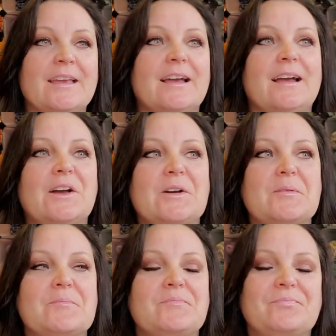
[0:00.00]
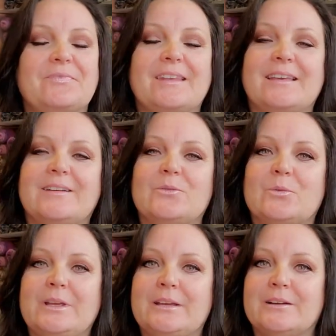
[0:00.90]
Um,
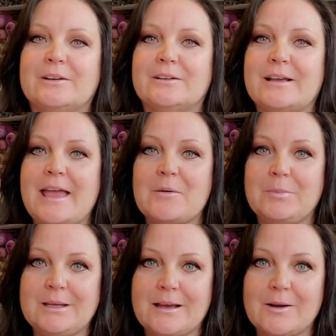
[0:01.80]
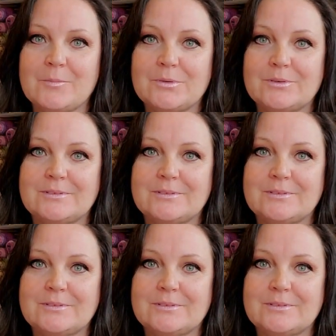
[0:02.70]
we are amping up